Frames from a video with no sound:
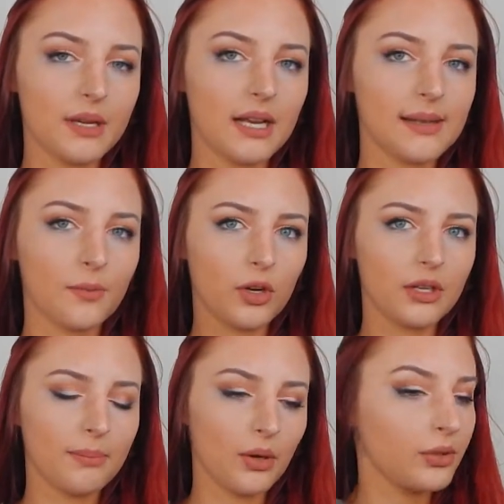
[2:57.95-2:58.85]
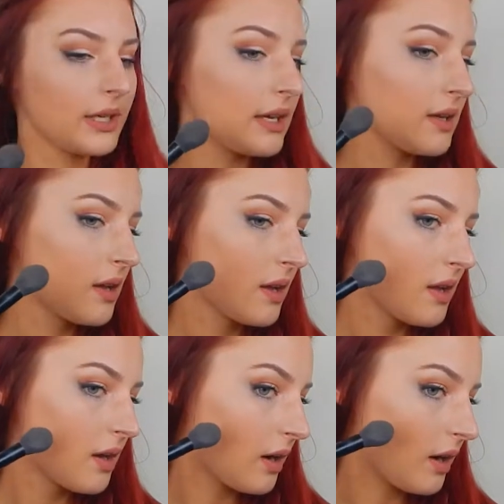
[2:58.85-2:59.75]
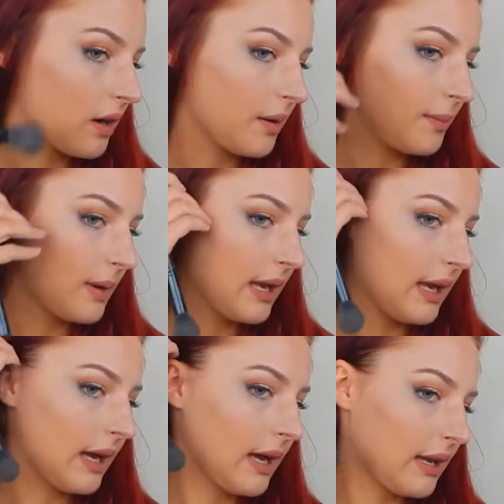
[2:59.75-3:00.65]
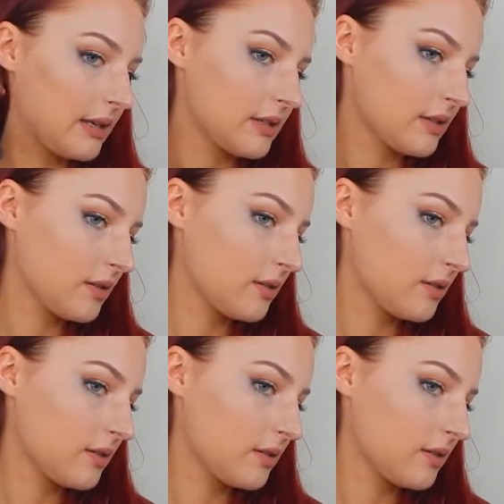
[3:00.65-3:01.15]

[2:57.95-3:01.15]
because I'm going to build it, and